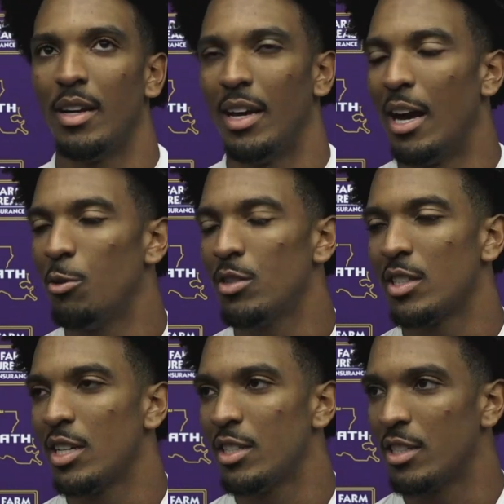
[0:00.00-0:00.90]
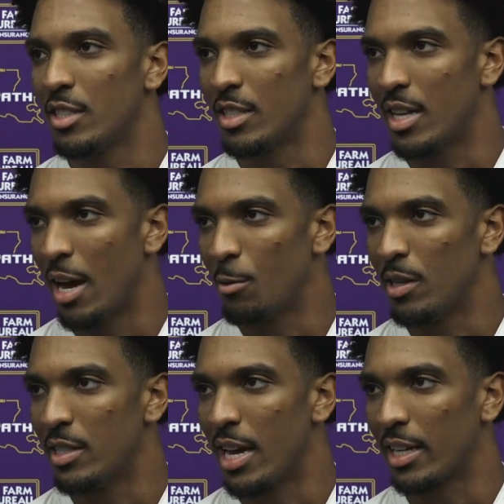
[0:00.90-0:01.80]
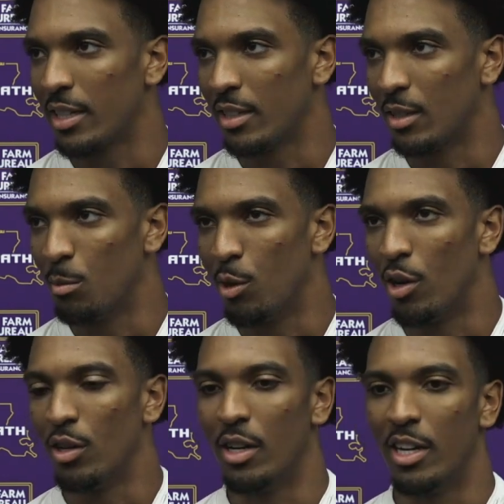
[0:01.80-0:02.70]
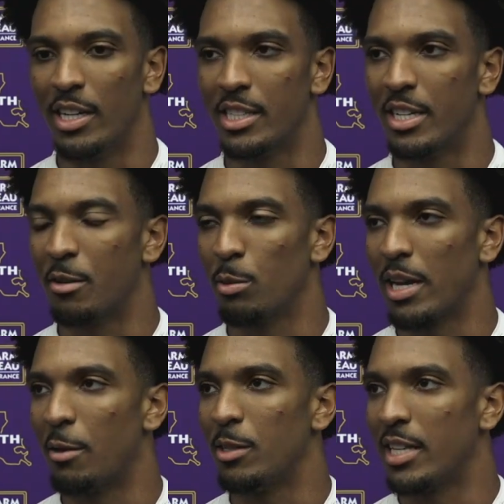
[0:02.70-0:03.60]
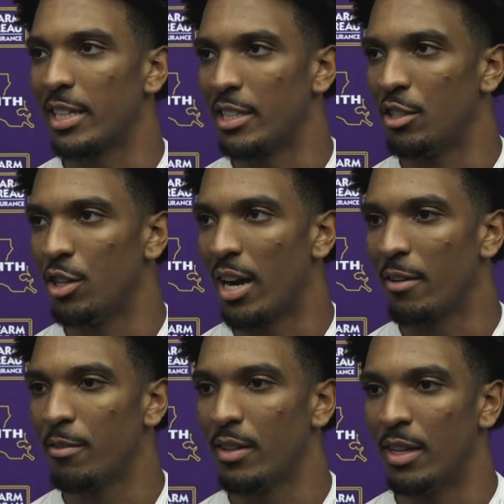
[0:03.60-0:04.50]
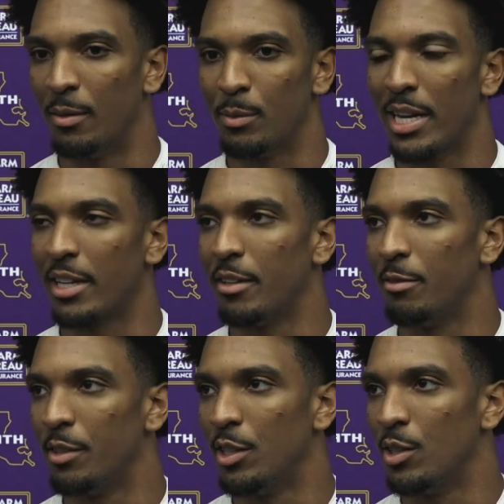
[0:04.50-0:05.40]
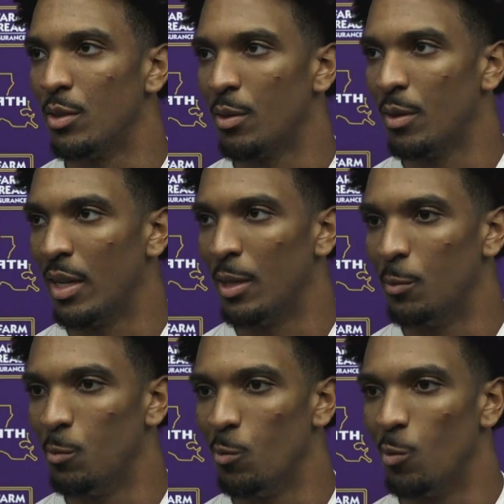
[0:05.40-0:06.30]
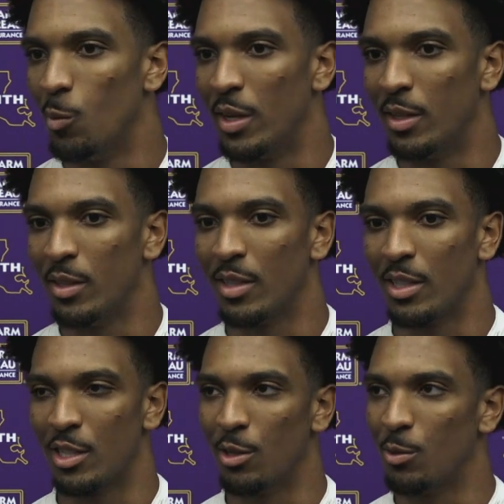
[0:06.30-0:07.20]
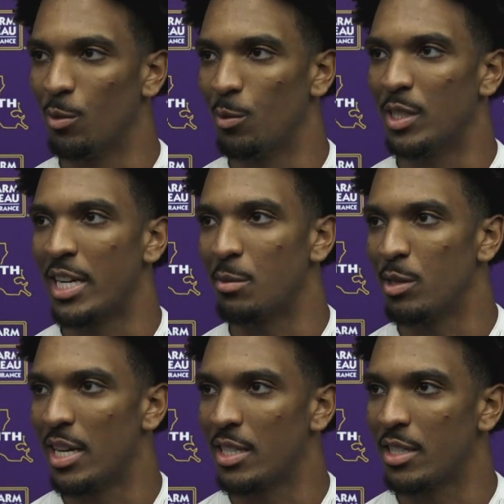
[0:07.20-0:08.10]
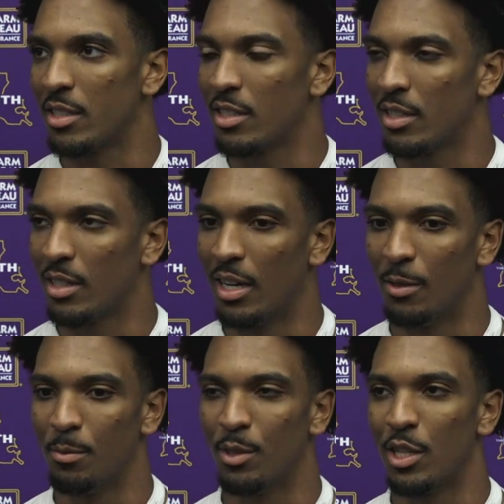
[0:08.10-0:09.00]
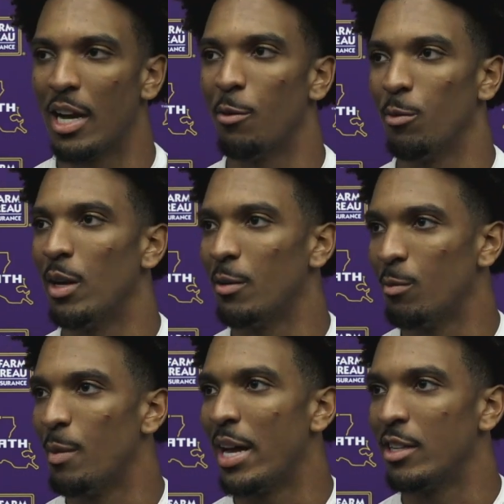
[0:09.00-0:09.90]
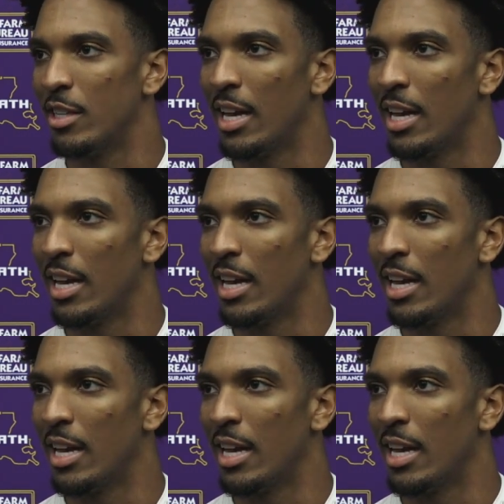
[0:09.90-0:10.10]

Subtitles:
I would say it's just how we attack the ball each and every play, how we attack each drive, taking the field when, you know, we change possessions. You know, that matters a